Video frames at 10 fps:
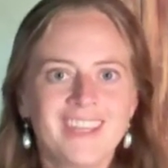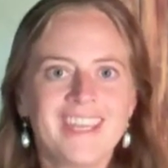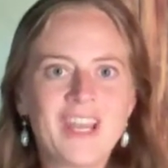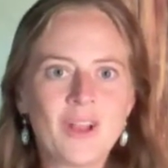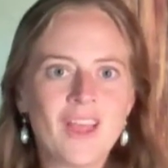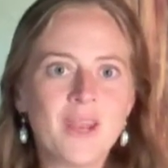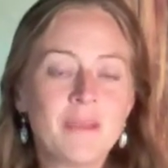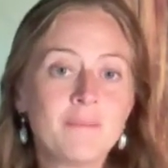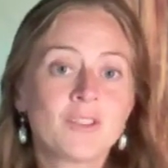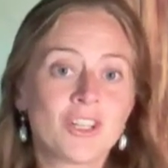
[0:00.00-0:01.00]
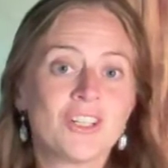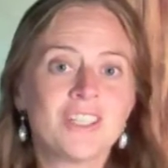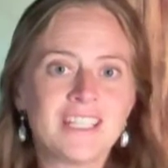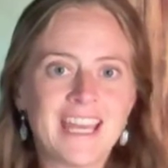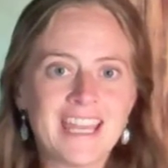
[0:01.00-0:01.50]
a lot of people turn
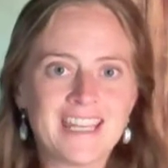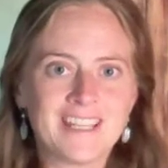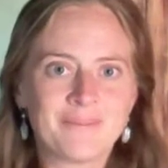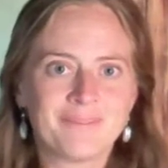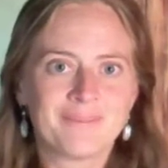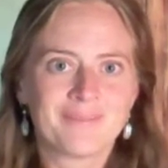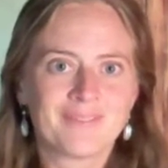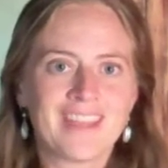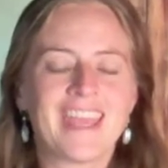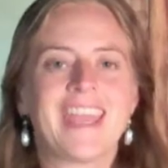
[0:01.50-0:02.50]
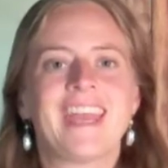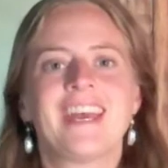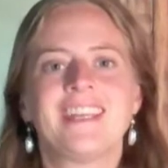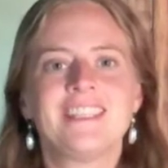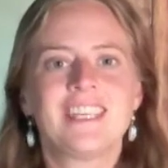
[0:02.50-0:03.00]
to dieting.
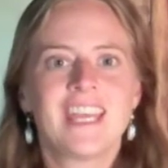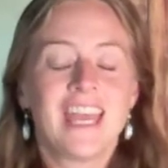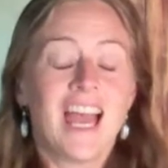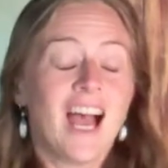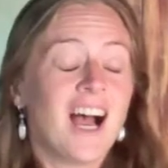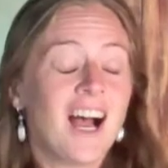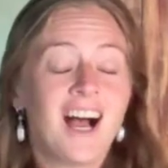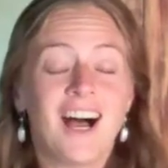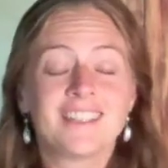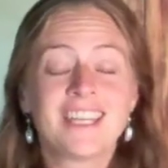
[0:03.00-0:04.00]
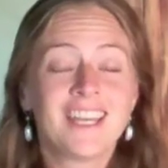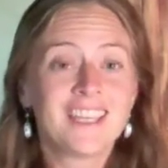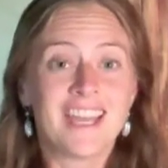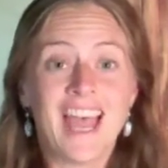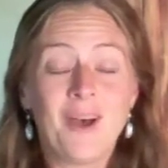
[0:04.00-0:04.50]
And I'll tell
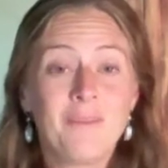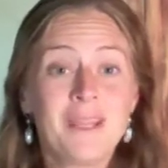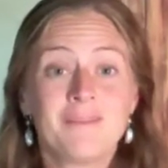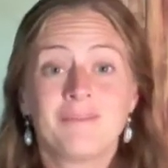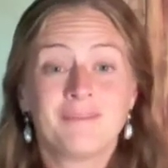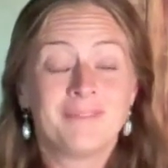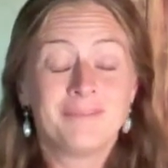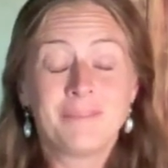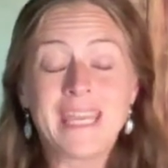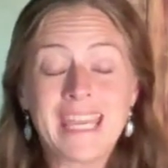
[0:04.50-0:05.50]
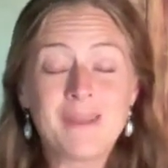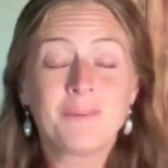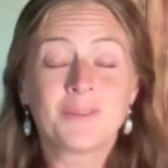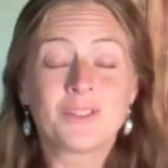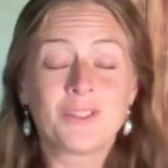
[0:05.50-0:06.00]
you, how many
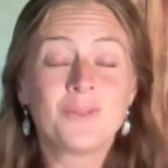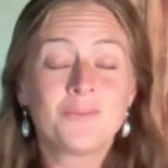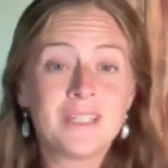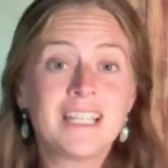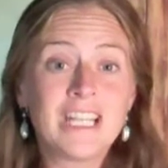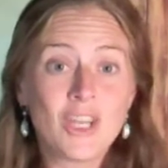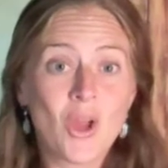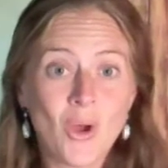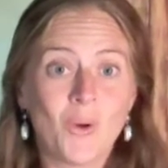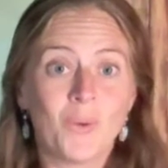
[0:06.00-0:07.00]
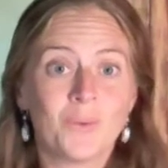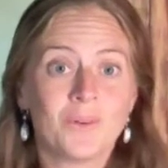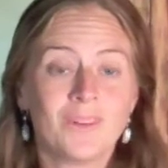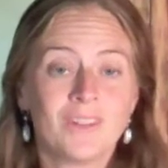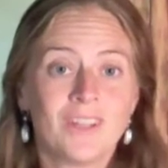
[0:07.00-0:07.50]
people do you really know
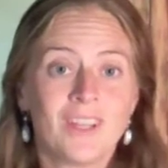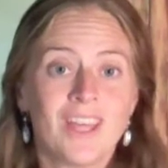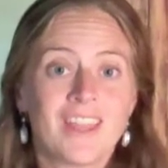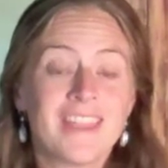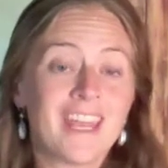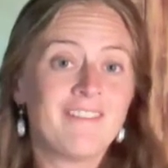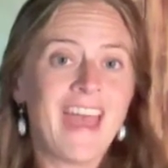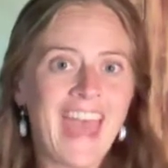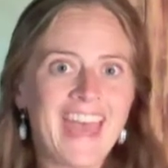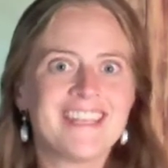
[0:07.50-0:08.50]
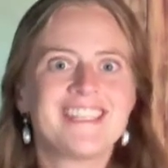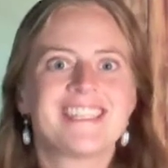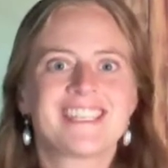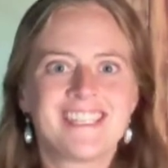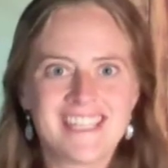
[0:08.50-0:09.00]
that have had
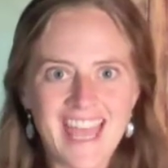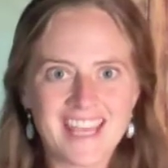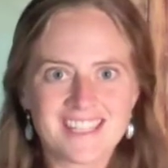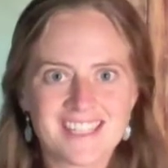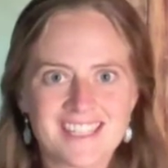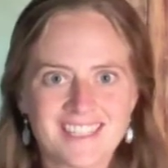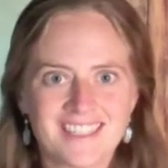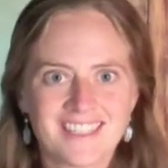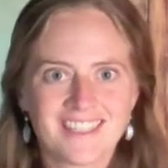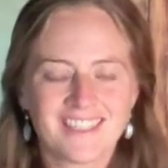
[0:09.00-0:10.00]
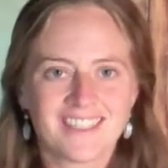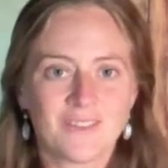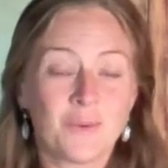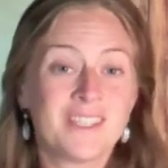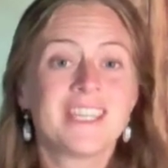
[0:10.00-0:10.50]
success
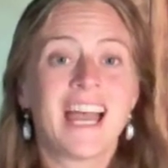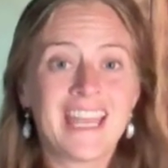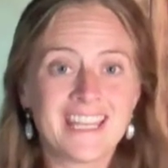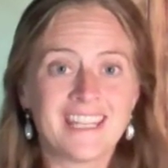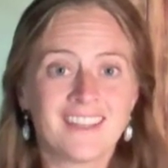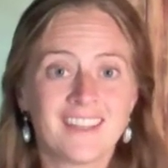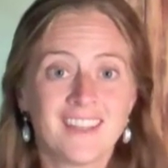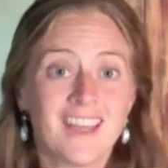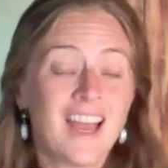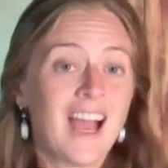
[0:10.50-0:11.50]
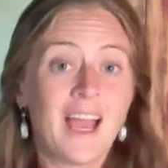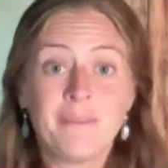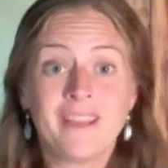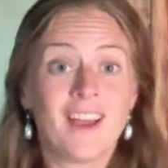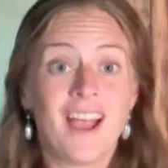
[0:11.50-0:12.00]
with dieting? I
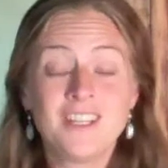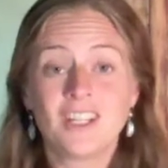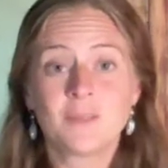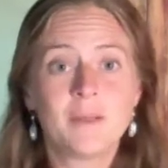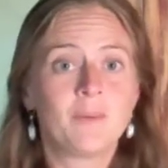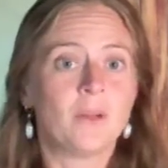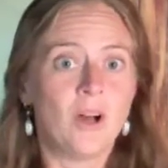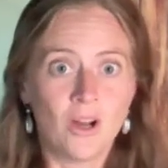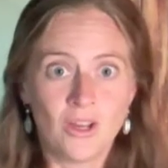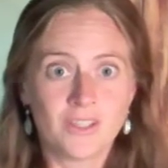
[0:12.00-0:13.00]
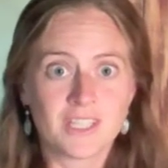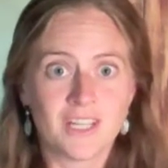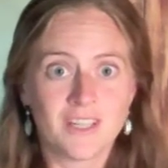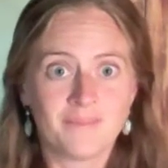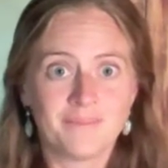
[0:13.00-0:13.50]
mean, I talk to people all the
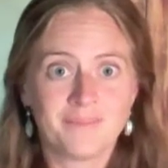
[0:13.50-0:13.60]
time,